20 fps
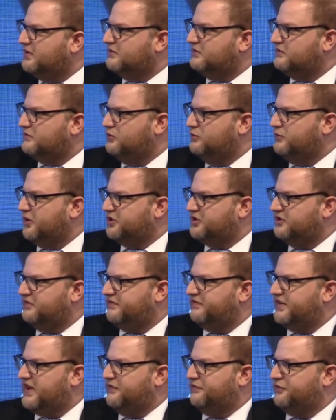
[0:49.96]
too much in
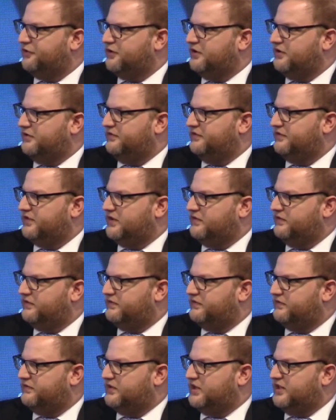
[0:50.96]
favor
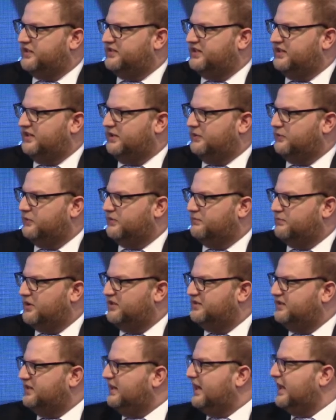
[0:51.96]
of dealing with
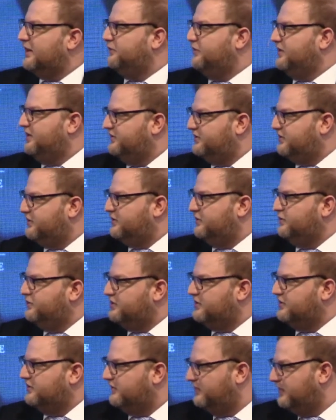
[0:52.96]
multilateral
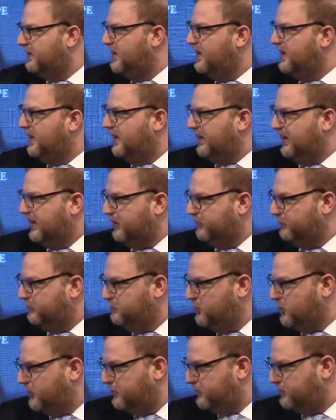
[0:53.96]
institutions. And I guess
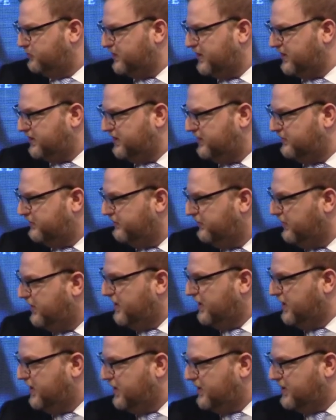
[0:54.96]
from your perspective,
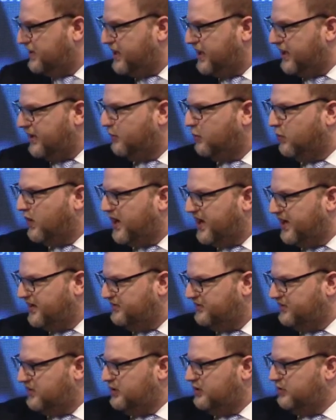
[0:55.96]
why
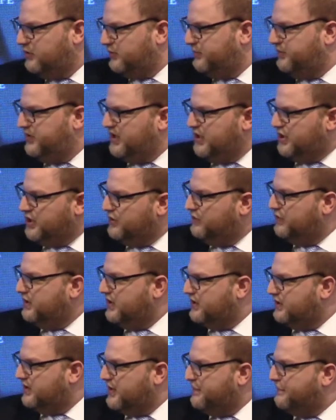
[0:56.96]
is the European
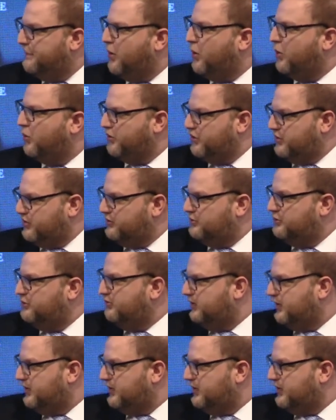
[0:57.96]
Union important to the